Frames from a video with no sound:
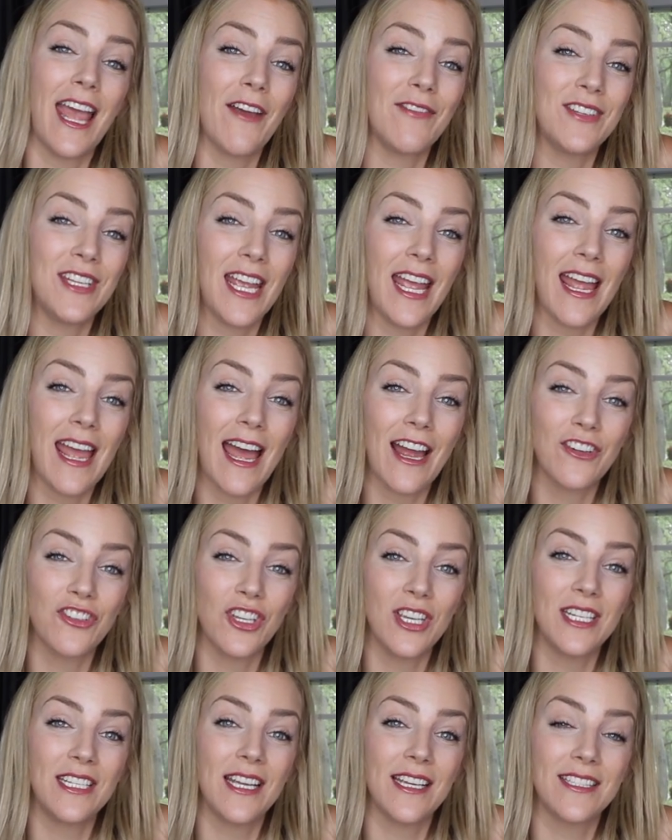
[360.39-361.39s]
FDA
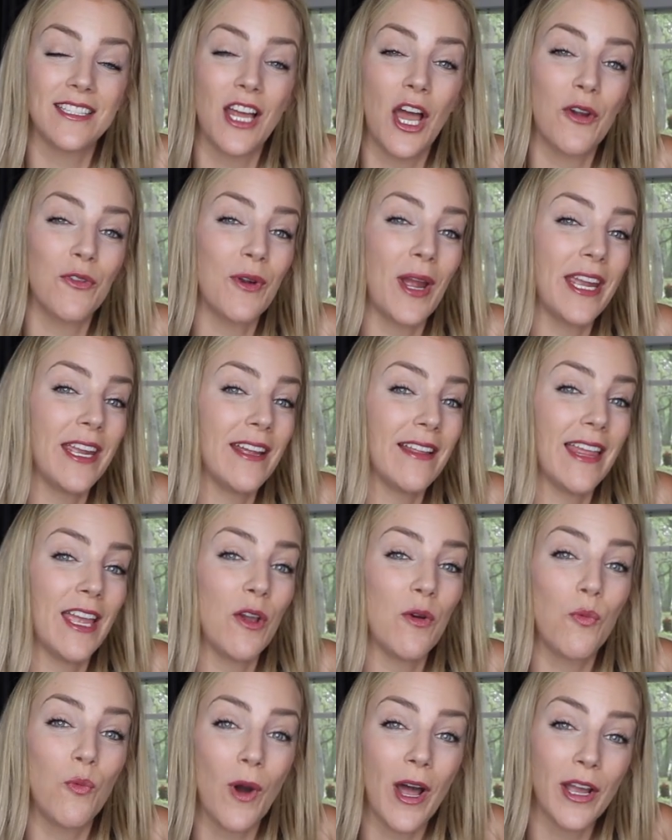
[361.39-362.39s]
actually does not
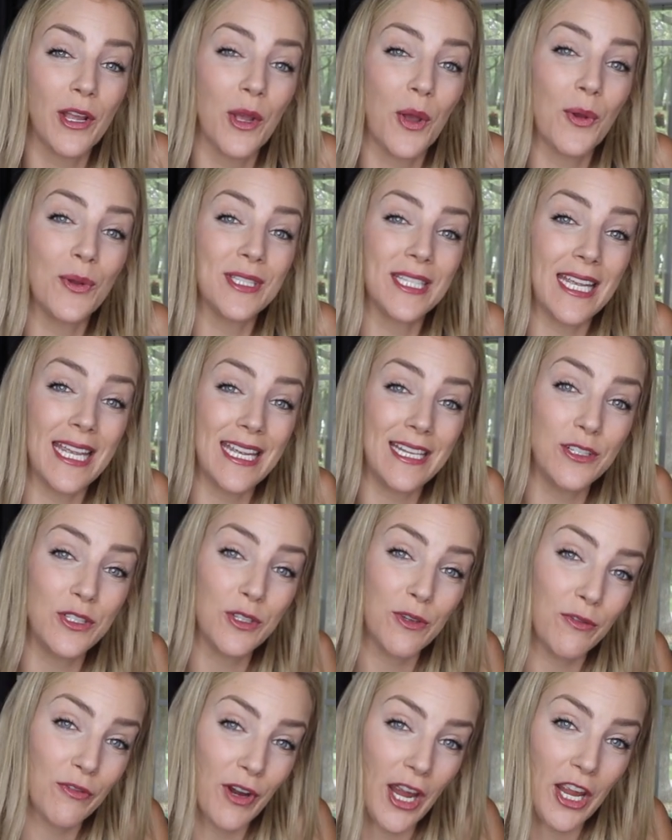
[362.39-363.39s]
regulate what goes
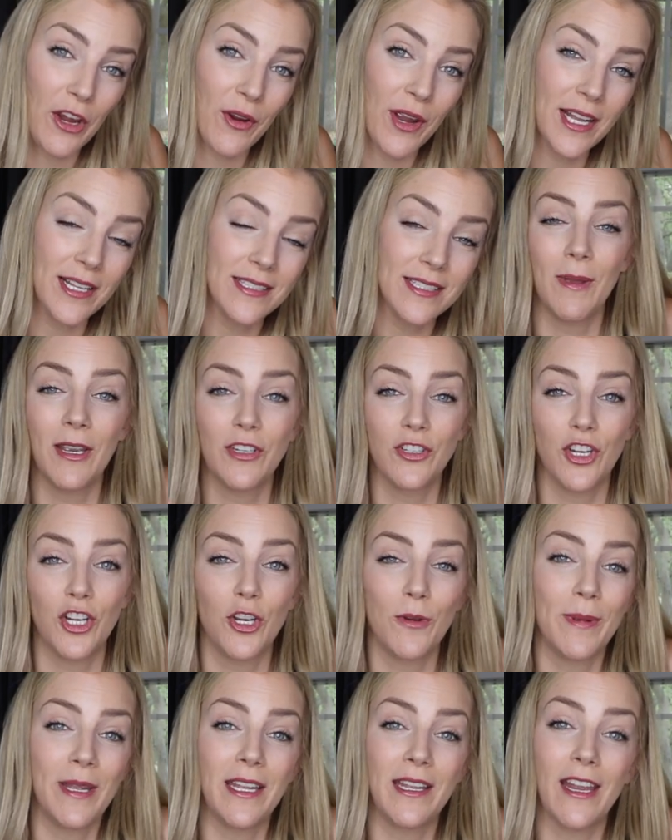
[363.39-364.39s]
into fragrance. Make sure
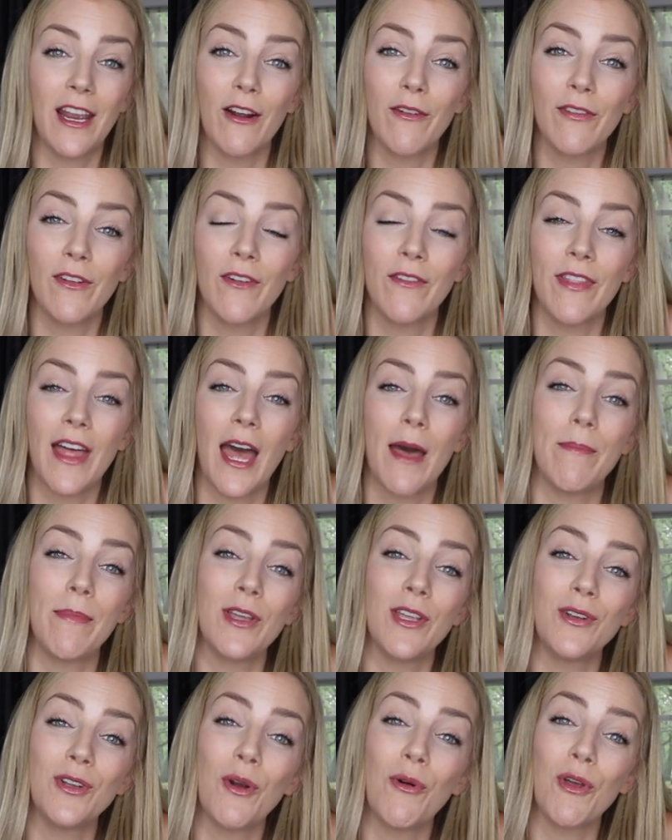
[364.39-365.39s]
you're being careful of that,
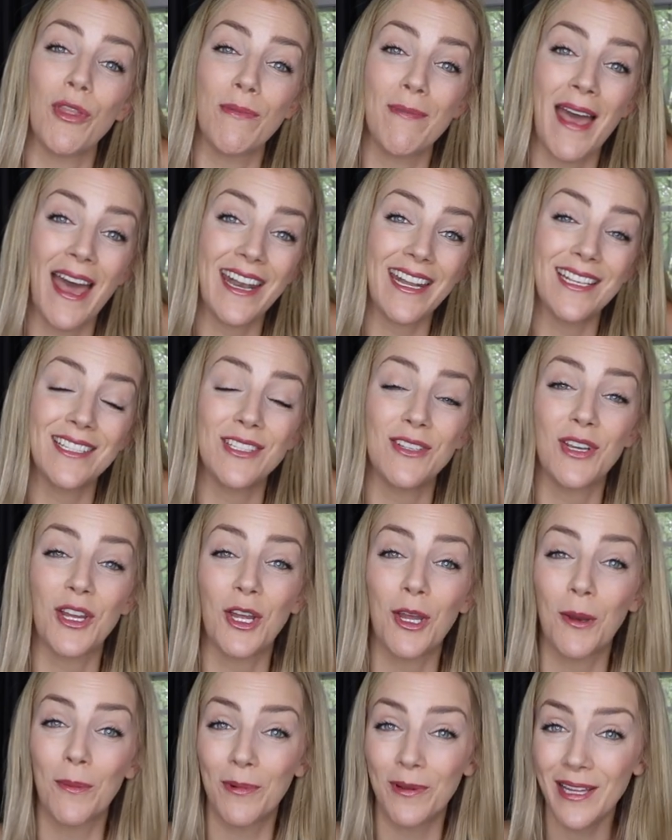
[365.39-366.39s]
but you know with Maty's, you
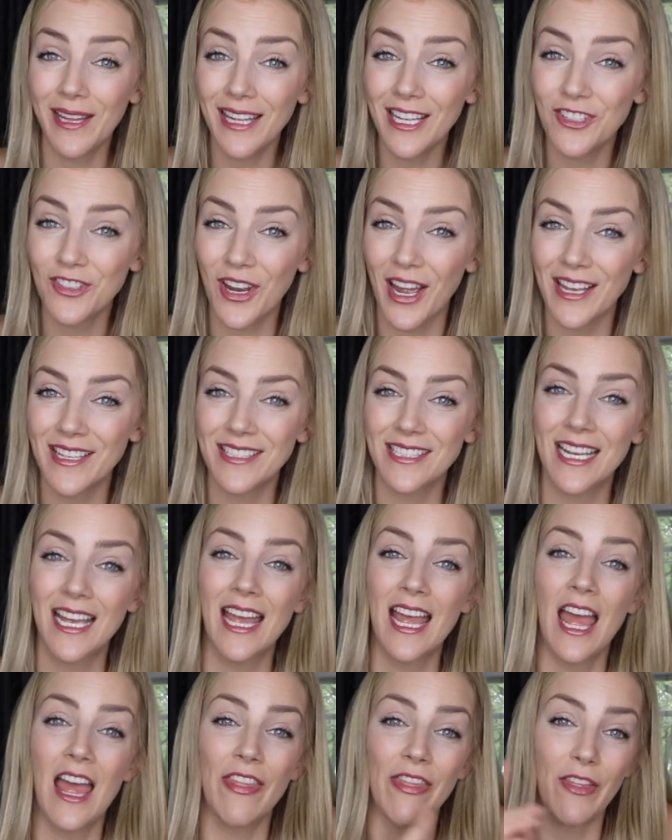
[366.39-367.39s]
can completely trust
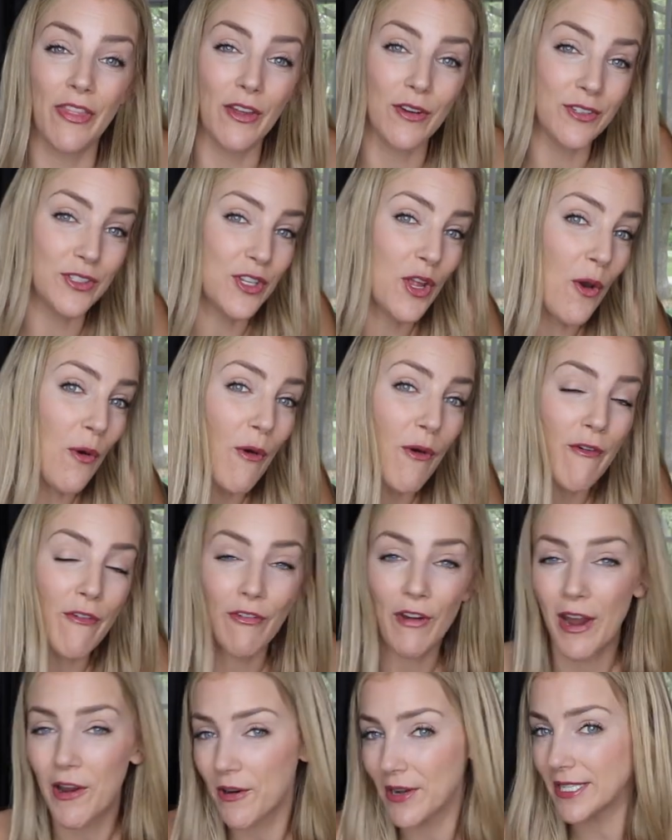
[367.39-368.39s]
that there's no
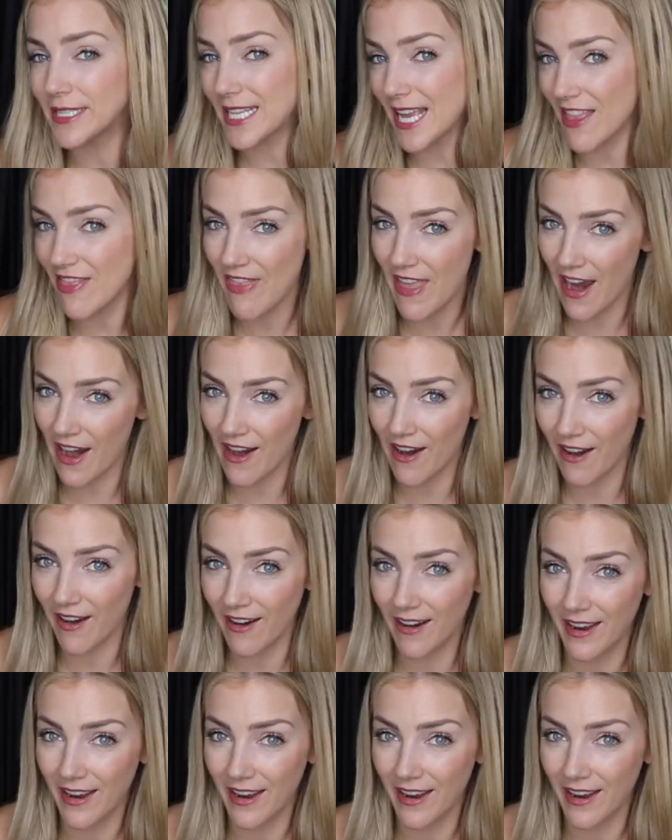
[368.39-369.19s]
fragrance in there.